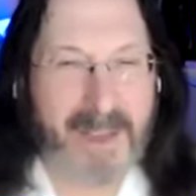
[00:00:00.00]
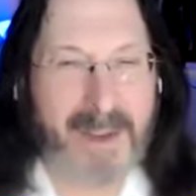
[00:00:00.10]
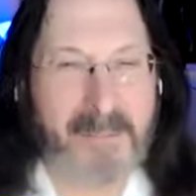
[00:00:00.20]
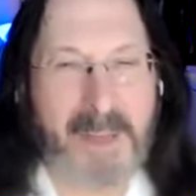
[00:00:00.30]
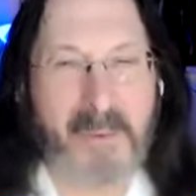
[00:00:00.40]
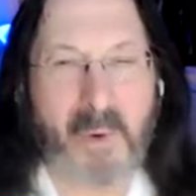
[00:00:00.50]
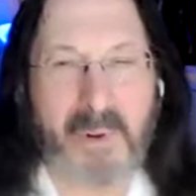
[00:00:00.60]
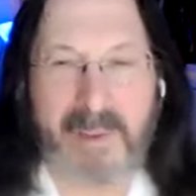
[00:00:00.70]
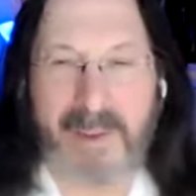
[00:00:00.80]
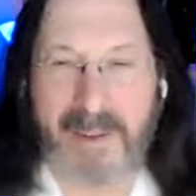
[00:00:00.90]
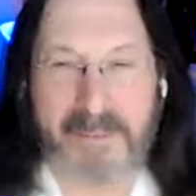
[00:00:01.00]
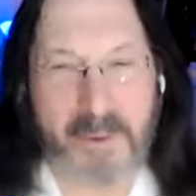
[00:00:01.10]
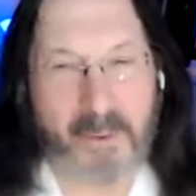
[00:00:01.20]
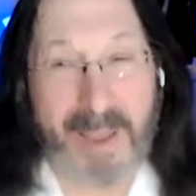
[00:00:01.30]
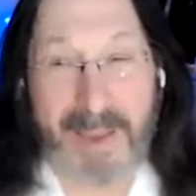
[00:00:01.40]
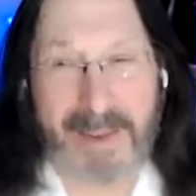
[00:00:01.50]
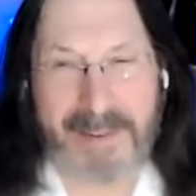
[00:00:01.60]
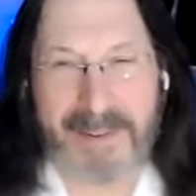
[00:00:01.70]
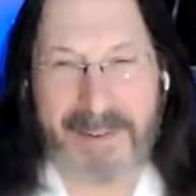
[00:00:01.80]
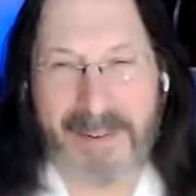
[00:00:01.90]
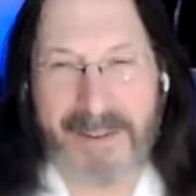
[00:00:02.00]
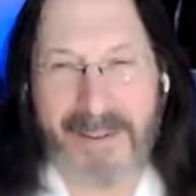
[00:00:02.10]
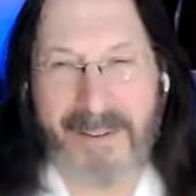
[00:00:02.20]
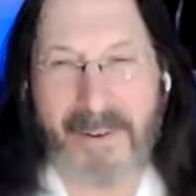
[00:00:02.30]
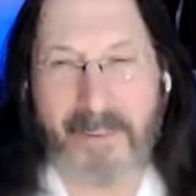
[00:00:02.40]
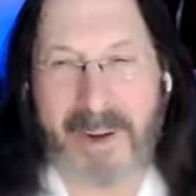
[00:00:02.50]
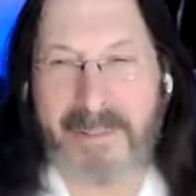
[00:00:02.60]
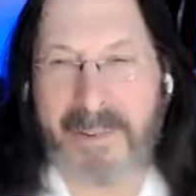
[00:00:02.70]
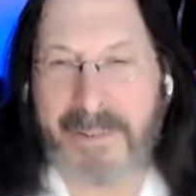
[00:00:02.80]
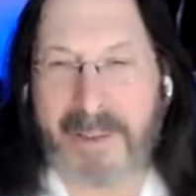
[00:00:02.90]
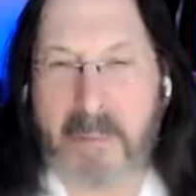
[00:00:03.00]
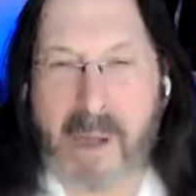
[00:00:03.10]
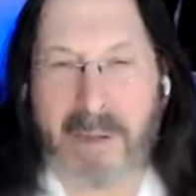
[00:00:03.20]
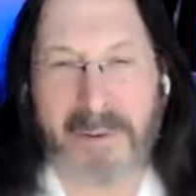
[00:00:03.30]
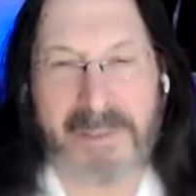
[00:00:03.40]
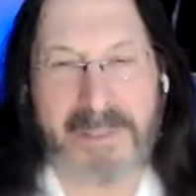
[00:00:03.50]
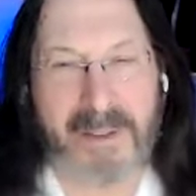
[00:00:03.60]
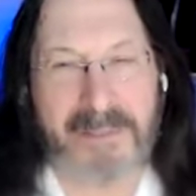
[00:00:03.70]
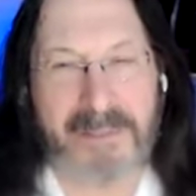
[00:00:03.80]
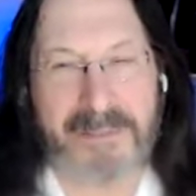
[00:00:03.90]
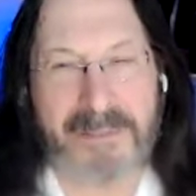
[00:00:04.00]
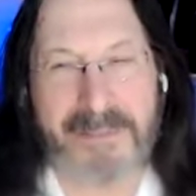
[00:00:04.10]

I'm not worthy enough to awaken or whatever you think about yourself.